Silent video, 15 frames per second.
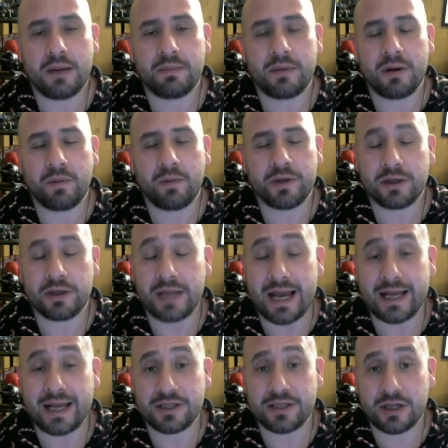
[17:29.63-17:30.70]

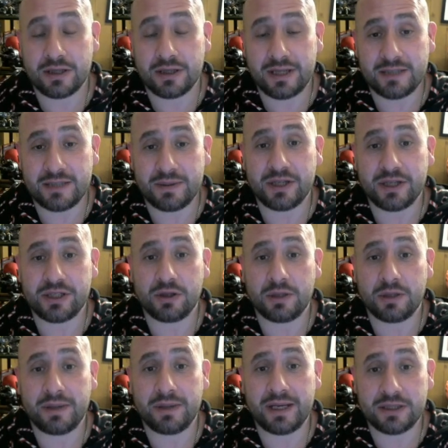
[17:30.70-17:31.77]
lacking certain things because you're only
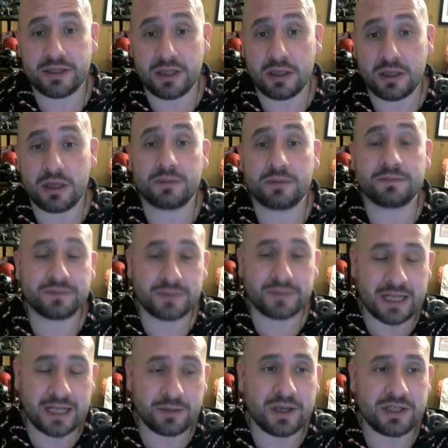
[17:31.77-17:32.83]
playing solo,
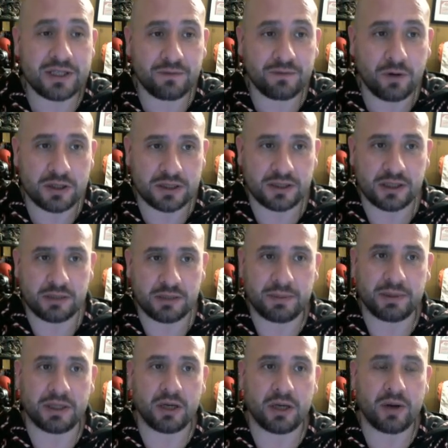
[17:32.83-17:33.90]
that's why she falls a little bit
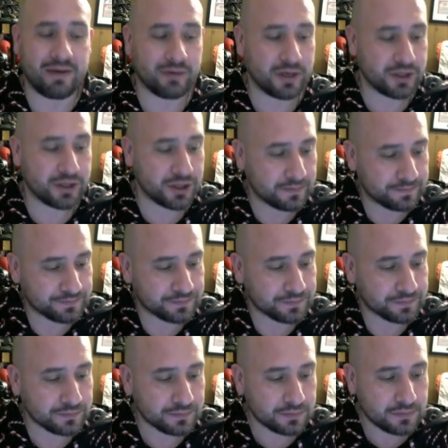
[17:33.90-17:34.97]
below average.
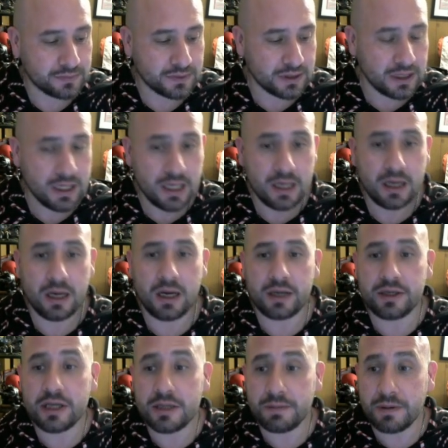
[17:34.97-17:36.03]

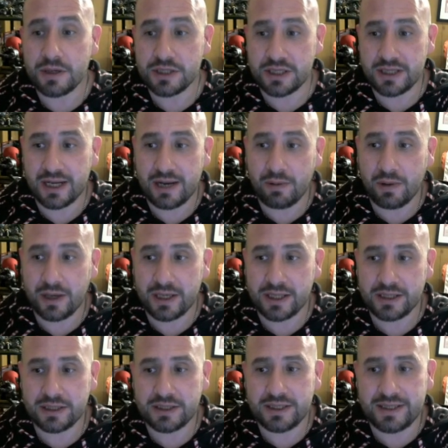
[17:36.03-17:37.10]
Another person that I
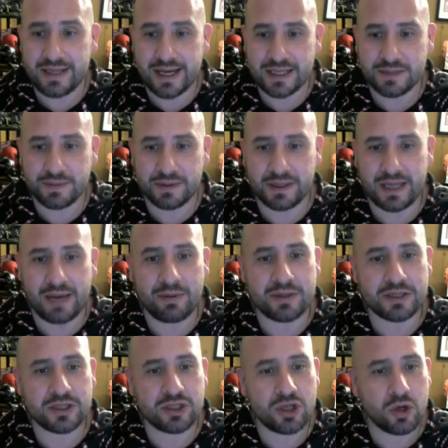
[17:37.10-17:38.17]
wanted desperately, I was
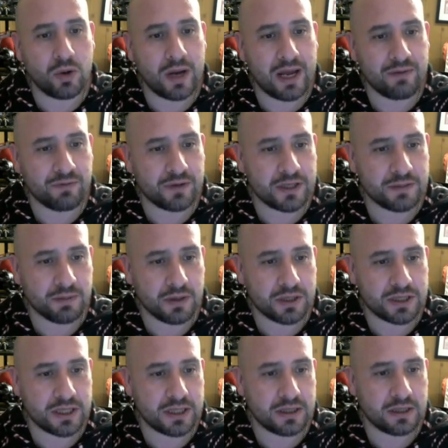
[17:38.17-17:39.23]
so hyped for this
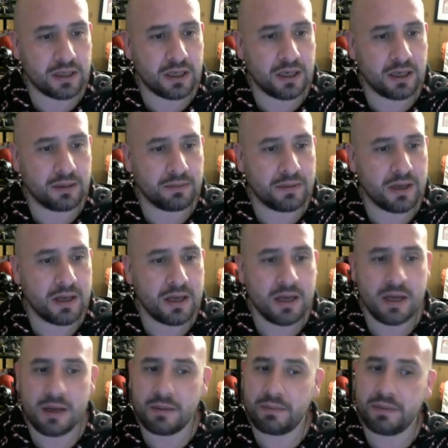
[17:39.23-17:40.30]
person,
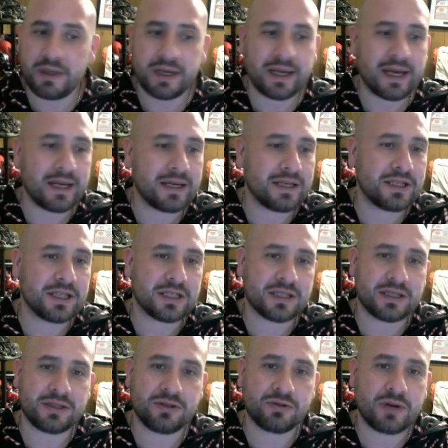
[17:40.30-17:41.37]
but again, he
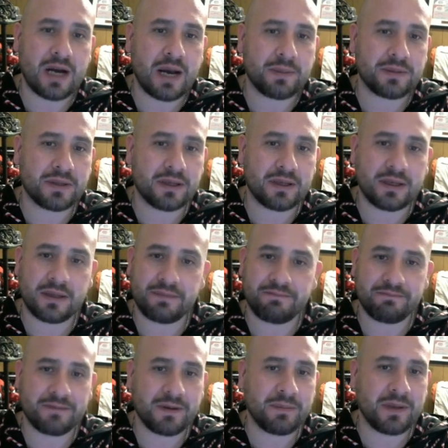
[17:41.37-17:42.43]
just dropped
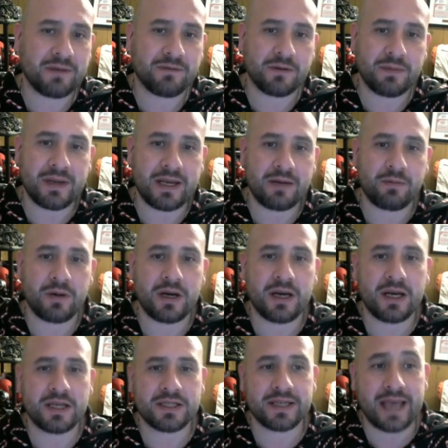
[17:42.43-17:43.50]
a bit for me,
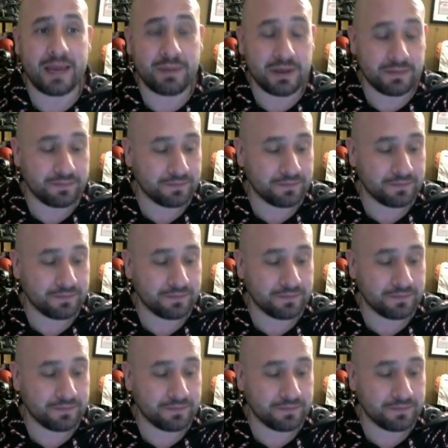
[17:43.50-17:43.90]
was Gambit.